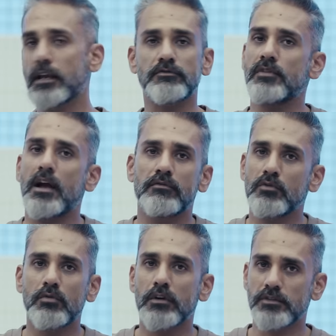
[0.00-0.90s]
I've, I have
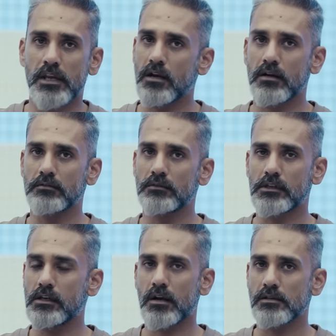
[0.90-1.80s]
no way of saying
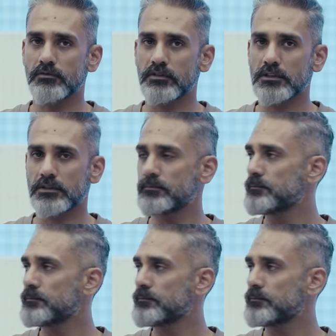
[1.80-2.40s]
clear answer for this.